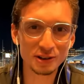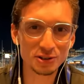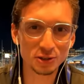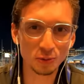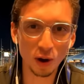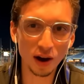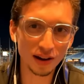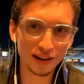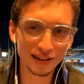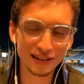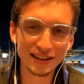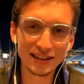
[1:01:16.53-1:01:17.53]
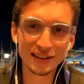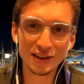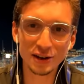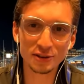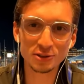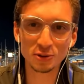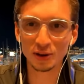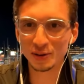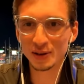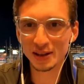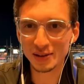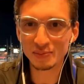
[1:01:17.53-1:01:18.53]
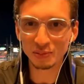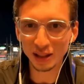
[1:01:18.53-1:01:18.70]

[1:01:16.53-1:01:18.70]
Christian Walker, you know, sort of